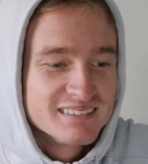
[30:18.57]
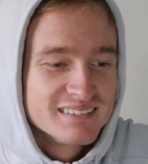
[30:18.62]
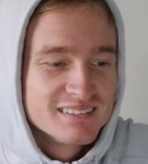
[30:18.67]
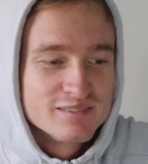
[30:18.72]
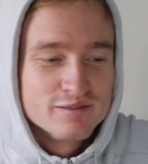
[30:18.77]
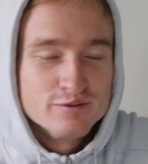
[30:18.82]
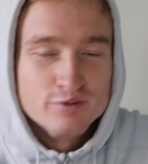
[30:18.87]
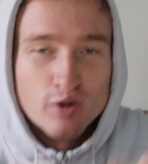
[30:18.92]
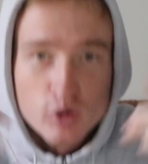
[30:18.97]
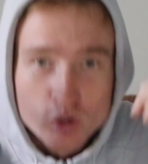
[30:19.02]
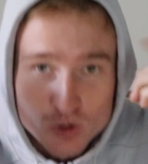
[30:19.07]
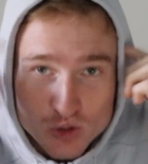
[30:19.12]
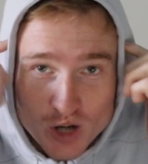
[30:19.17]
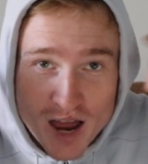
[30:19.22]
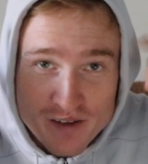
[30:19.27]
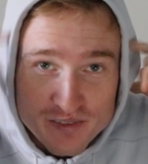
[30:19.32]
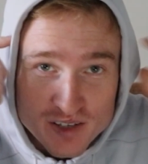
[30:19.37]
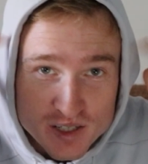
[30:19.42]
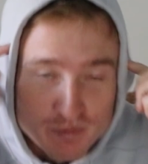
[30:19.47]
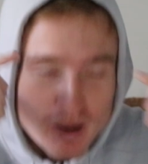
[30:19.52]

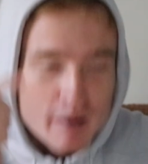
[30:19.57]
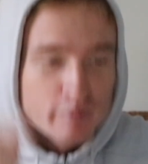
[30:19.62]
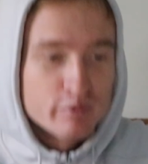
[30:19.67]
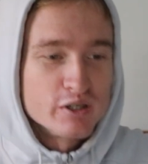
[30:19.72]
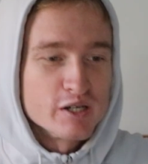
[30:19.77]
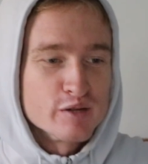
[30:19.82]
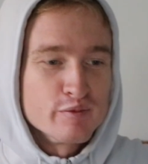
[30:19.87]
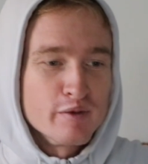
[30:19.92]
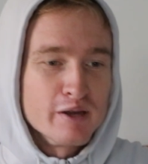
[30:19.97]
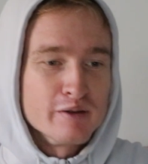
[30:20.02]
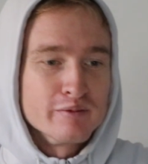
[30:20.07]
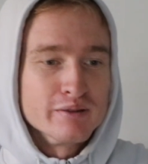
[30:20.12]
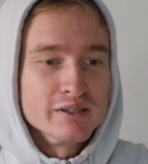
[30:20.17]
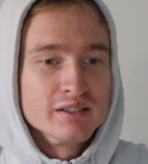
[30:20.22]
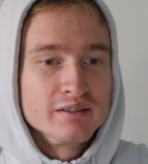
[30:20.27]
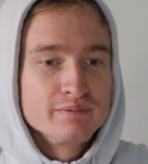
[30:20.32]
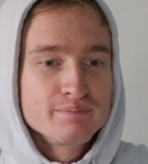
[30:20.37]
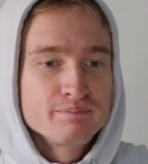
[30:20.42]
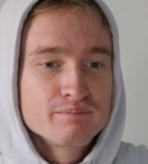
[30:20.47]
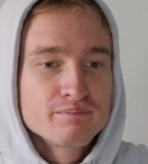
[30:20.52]
Photographic memory,
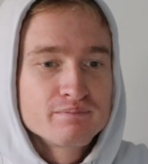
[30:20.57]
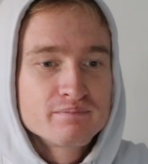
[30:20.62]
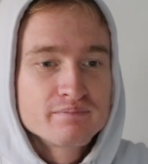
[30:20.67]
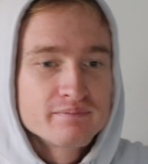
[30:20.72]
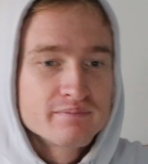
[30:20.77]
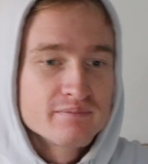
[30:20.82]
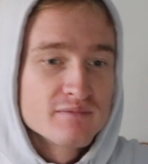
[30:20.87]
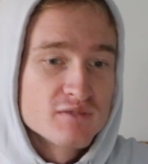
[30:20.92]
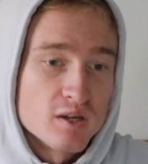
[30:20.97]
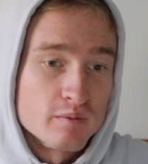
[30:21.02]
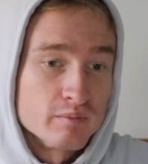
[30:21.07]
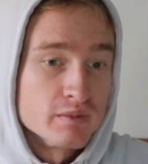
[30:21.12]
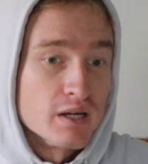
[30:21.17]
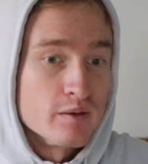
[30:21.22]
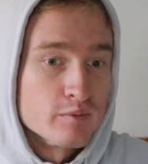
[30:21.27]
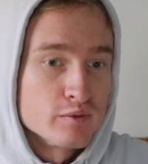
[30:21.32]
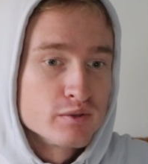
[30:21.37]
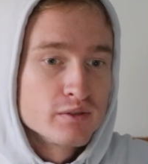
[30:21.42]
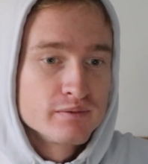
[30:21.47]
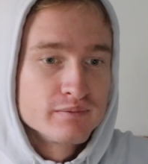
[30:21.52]
baby.
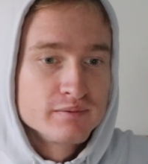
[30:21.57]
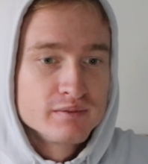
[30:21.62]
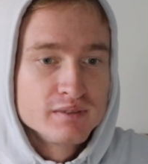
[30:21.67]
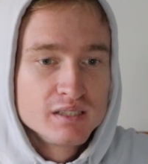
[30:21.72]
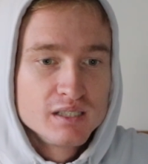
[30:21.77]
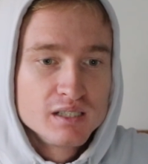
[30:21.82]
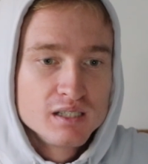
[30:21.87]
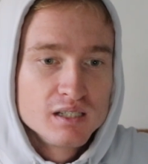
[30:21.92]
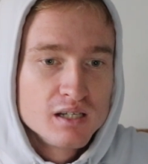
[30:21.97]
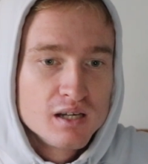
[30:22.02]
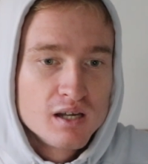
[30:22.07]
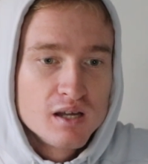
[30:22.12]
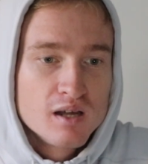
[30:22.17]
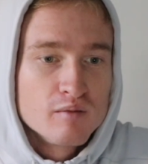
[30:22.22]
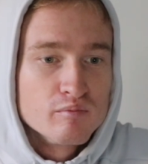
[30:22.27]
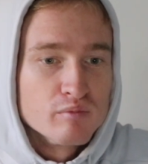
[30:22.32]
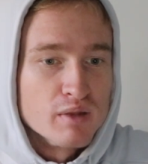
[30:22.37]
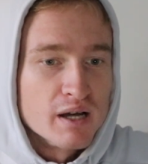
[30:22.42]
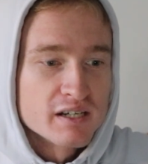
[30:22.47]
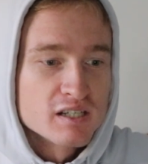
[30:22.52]
Sometimes.
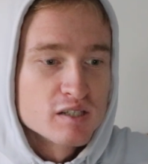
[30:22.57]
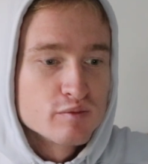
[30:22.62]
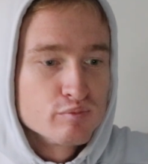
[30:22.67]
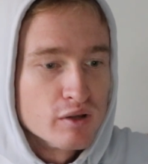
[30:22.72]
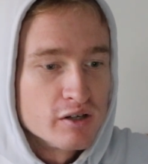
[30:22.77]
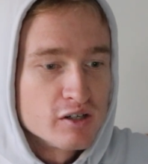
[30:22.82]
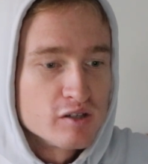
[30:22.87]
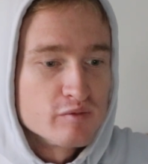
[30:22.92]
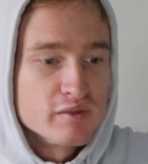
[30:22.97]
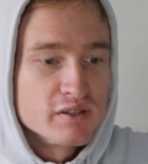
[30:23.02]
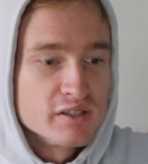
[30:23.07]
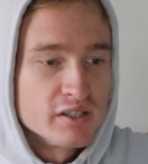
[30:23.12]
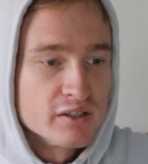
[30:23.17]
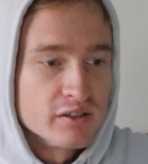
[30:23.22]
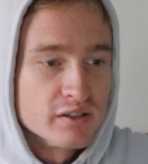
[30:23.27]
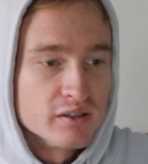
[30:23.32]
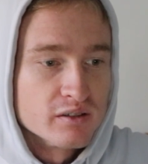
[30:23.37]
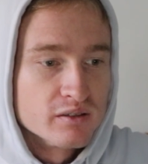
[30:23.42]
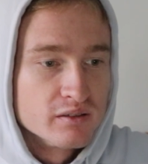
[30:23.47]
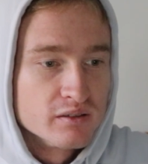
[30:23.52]
Black is blundered
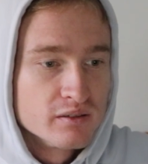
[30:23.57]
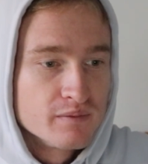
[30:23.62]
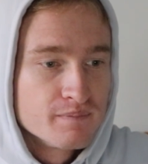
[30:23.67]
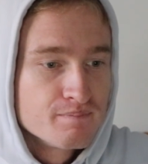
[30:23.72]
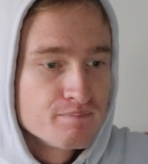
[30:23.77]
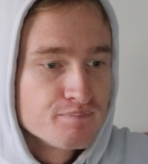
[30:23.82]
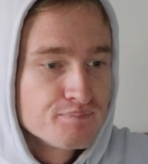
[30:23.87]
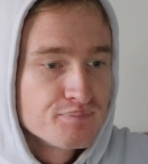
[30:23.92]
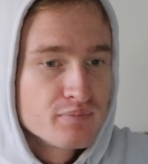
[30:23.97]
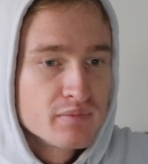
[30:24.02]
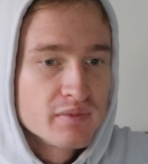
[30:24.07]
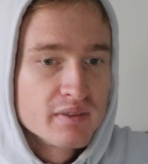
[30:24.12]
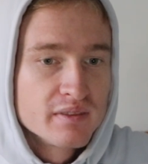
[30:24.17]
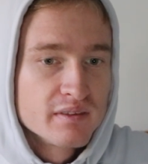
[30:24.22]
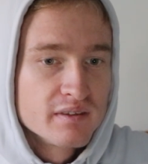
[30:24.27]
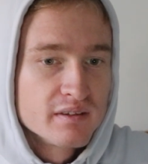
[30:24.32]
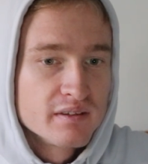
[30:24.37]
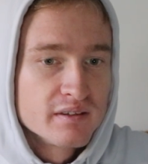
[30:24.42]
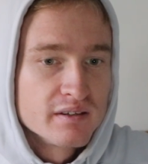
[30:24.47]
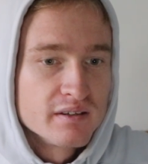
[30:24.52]
material,
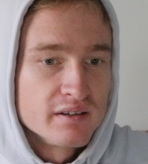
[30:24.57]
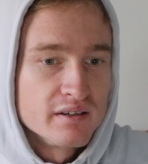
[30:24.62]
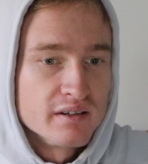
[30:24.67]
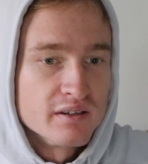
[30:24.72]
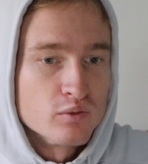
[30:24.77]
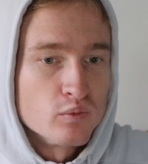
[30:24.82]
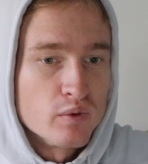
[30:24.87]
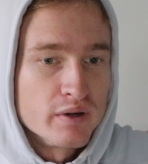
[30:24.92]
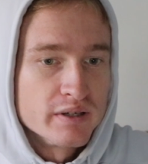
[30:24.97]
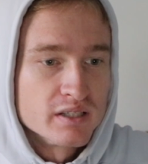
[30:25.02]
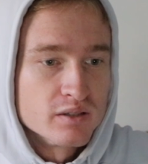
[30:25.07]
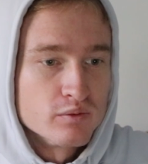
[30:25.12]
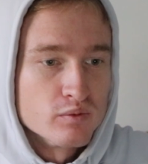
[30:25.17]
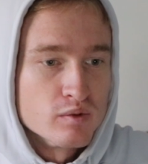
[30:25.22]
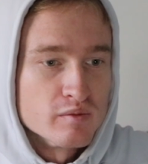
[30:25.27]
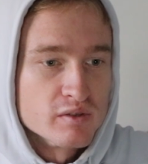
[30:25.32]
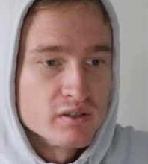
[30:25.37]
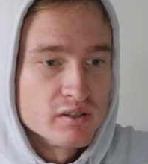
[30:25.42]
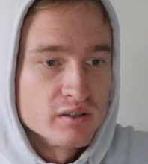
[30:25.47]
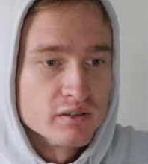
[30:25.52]
and white can win
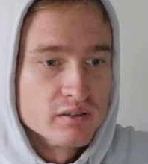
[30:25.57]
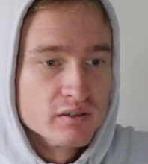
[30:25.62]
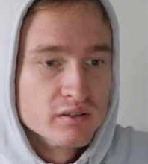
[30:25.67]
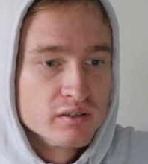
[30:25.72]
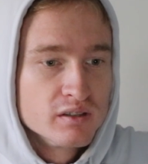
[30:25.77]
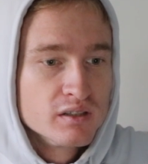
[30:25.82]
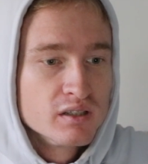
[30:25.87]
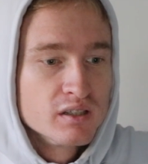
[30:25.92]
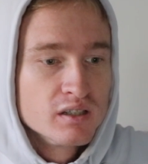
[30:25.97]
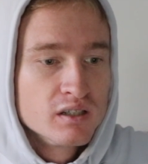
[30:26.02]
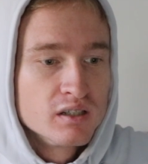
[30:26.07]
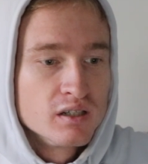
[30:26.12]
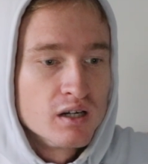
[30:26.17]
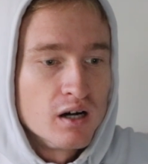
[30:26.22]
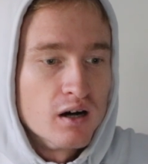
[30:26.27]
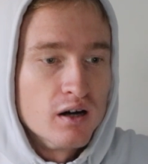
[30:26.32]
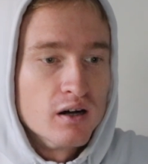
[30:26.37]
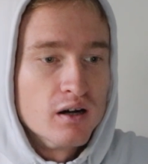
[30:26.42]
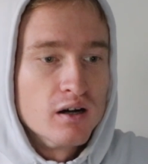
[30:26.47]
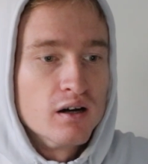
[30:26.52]
material.
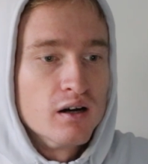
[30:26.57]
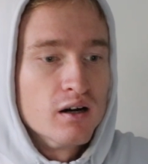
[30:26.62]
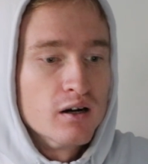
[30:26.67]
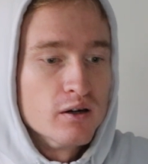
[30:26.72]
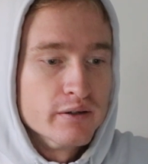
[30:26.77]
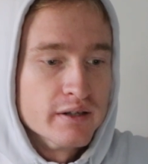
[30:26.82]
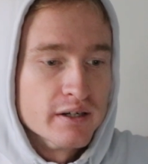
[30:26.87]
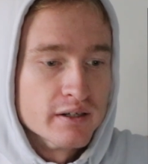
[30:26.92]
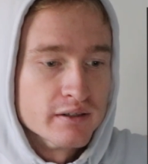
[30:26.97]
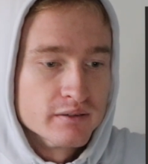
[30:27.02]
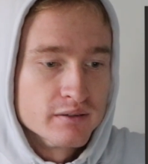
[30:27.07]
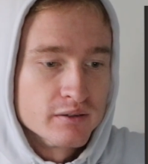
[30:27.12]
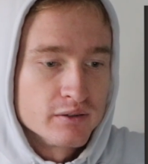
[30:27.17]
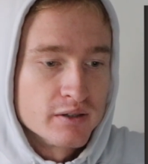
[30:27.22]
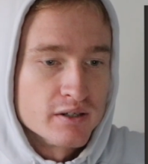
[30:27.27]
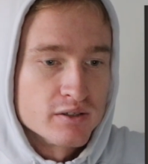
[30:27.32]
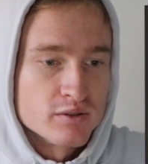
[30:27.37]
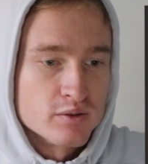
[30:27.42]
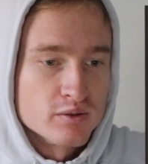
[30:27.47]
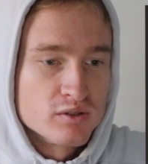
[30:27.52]
Oh yeah.
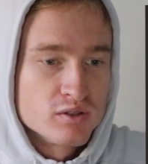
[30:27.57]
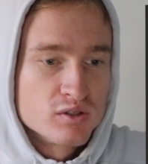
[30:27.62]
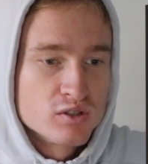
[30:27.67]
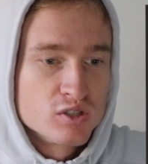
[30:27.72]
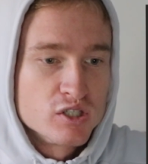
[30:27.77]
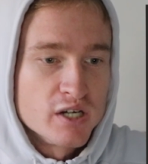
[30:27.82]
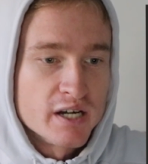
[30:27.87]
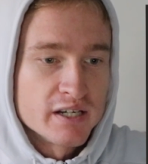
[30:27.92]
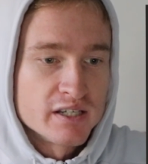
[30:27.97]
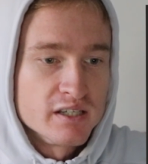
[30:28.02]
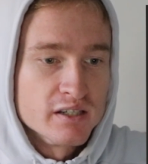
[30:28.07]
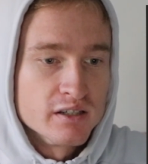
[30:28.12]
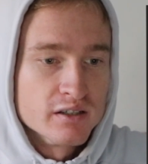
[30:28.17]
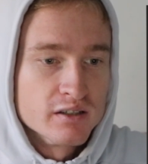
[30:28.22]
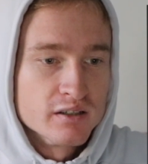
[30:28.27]
Okay, so it's check.